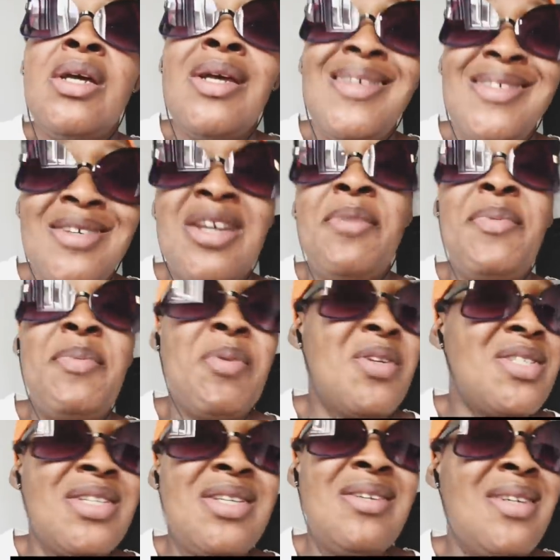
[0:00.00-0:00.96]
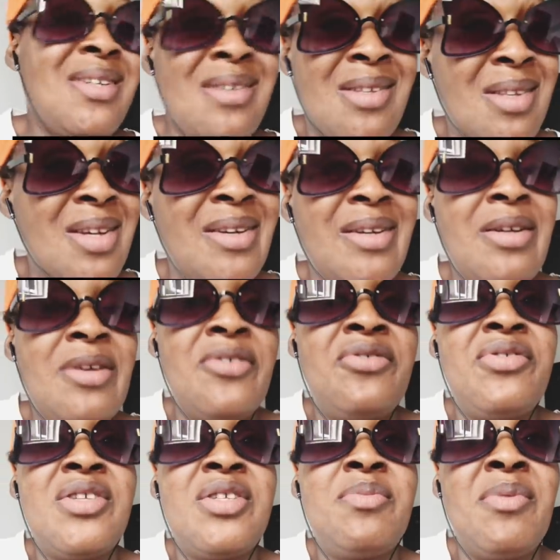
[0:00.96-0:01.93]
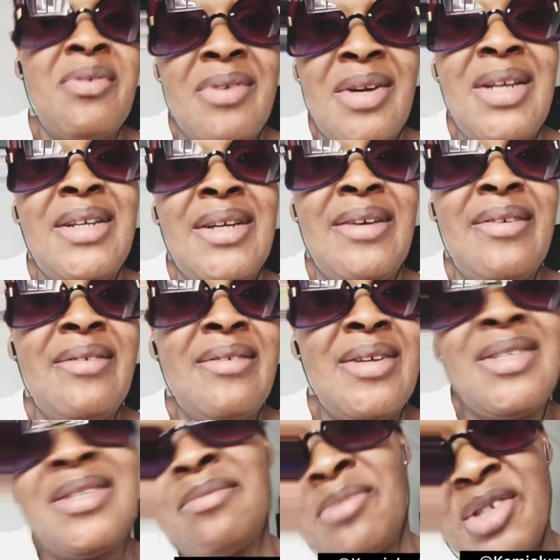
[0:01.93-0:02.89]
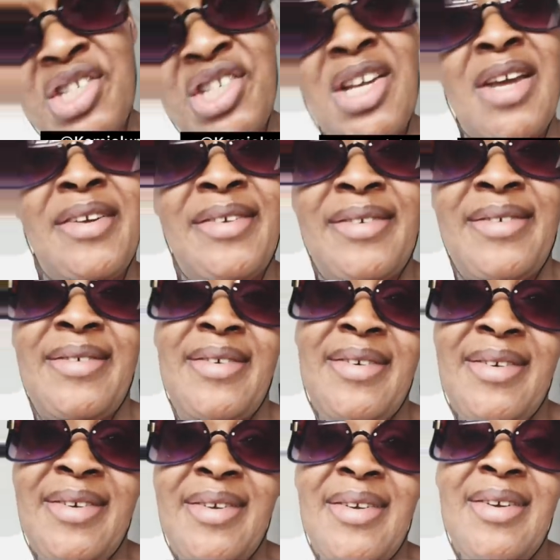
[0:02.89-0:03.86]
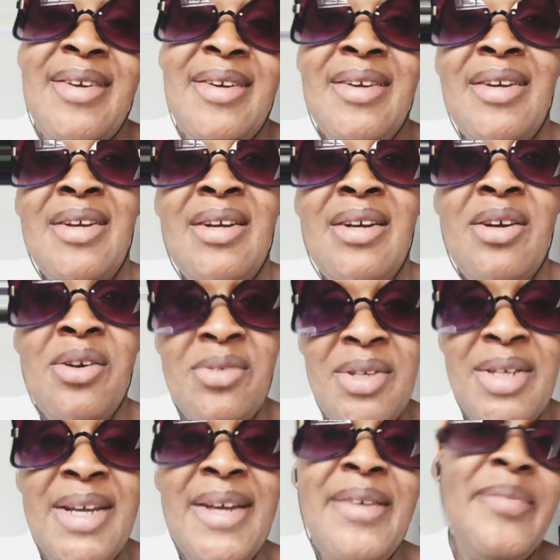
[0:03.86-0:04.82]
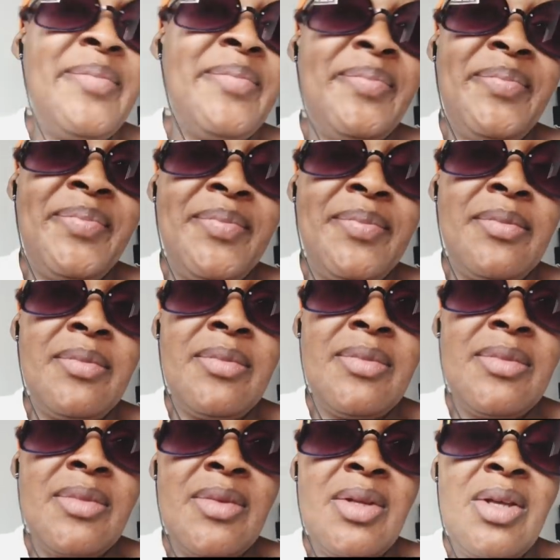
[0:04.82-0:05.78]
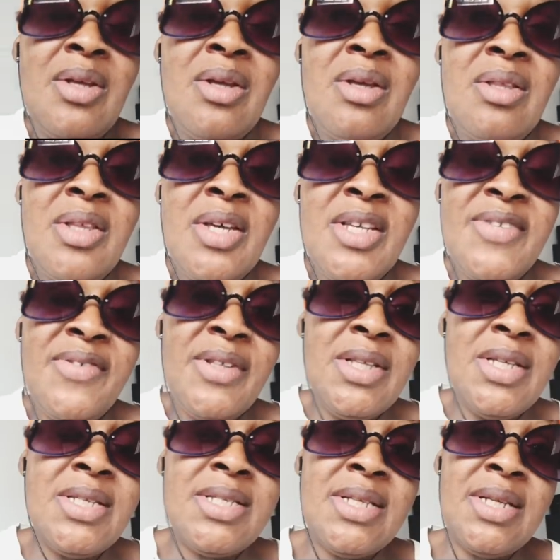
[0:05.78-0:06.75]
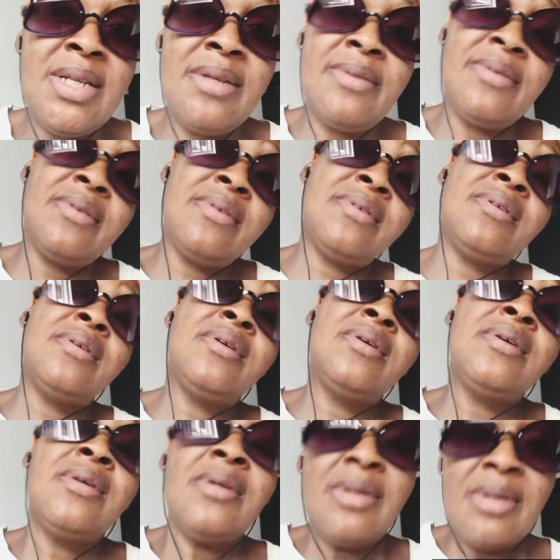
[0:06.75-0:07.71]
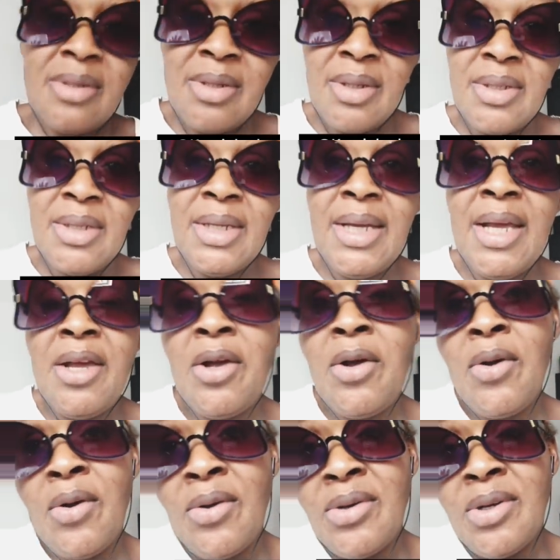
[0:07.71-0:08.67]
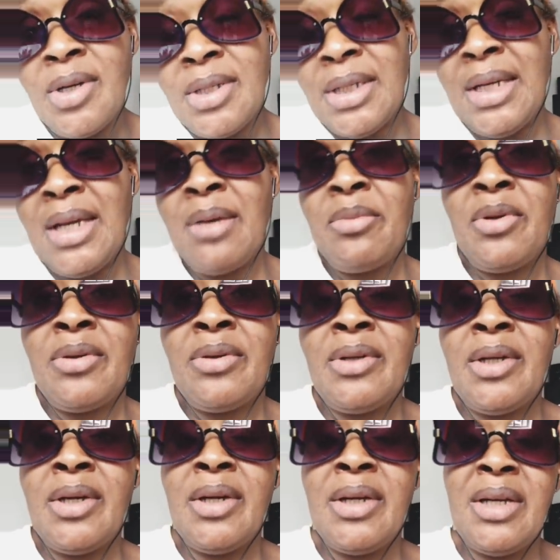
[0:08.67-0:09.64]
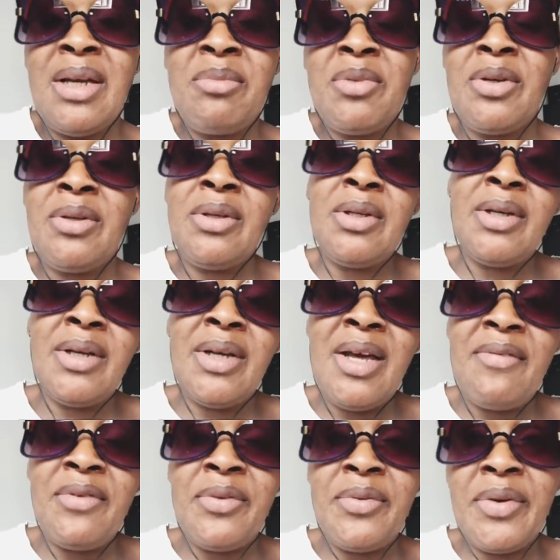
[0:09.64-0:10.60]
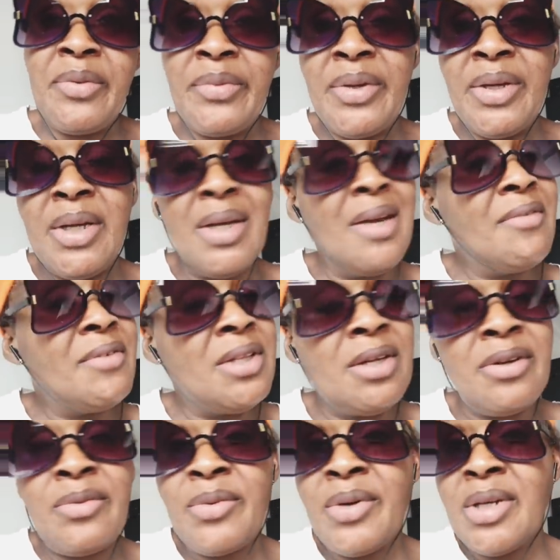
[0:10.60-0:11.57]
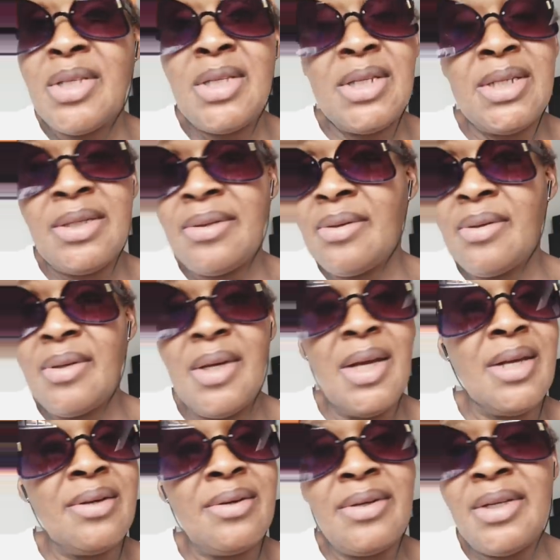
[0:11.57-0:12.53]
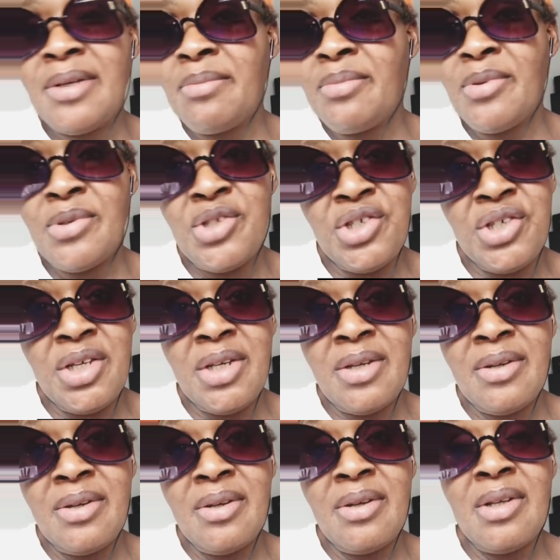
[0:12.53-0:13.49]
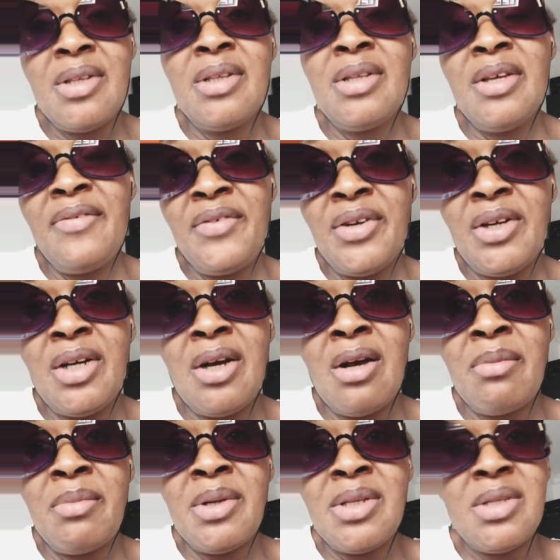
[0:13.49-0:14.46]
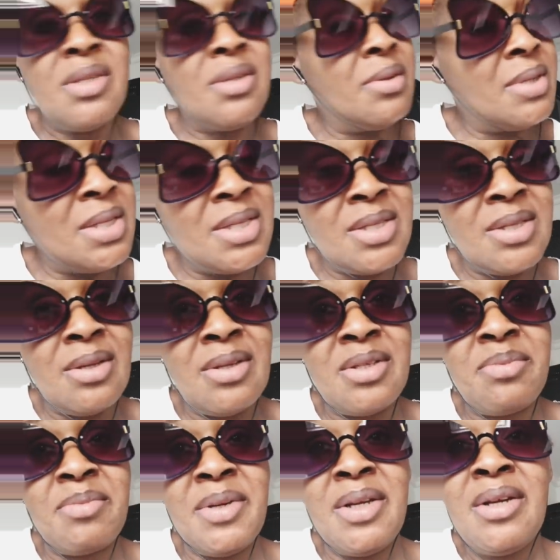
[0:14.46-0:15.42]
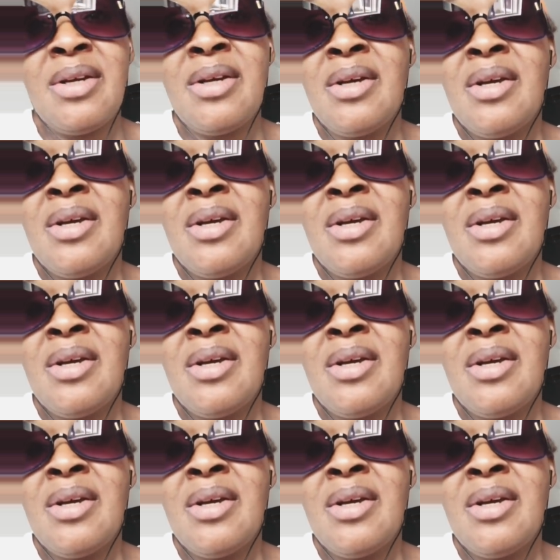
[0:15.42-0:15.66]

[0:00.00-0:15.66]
He's going to be prosecuted in a lot of countries. But right now, he's in Moshana. Okay? Thanks for listening. Dr. K-O-O, Dr. Kemi Olunloyo, have a great weekend. I have a lot of work to do. I don't need bullshit. Leave your comments. Don't insult me.